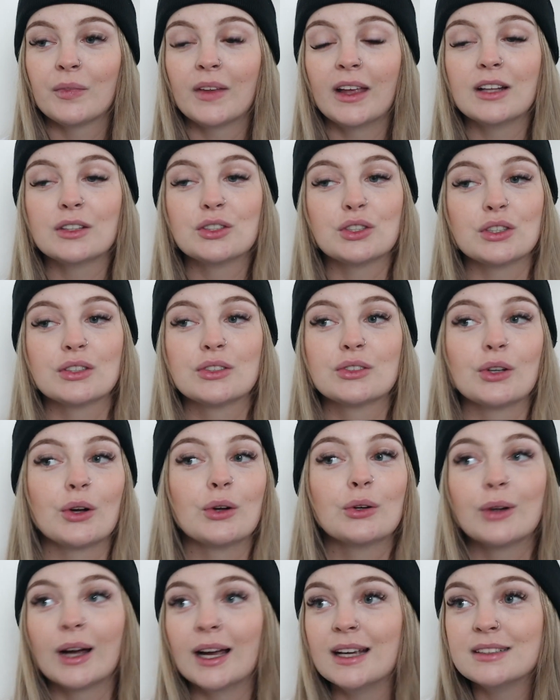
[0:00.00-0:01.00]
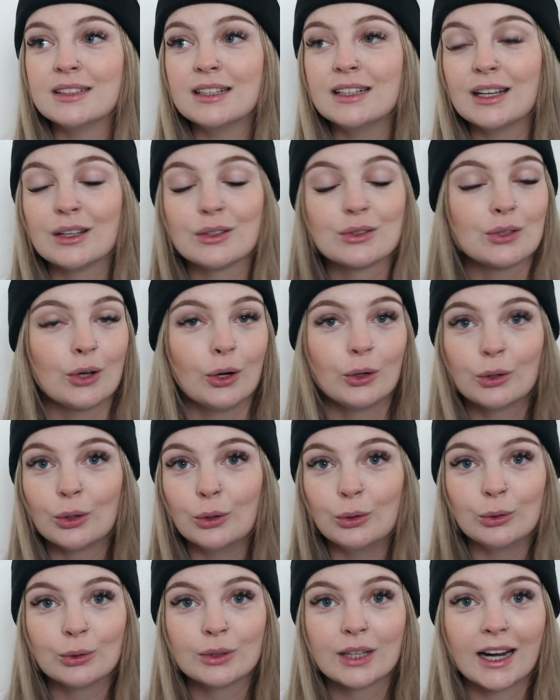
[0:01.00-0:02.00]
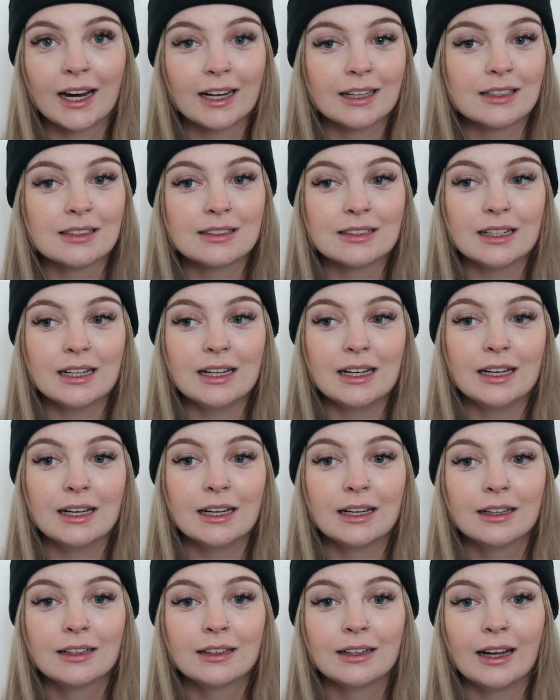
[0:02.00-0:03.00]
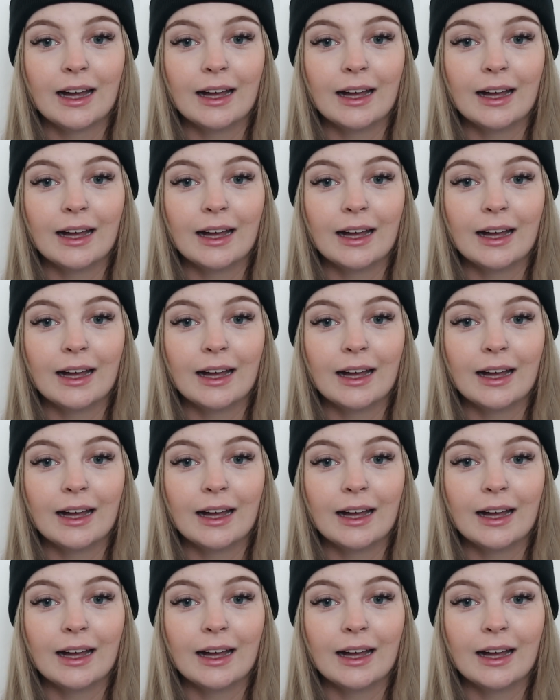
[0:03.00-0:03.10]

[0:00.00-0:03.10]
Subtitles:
it's just so crazy and so cool that I can sit here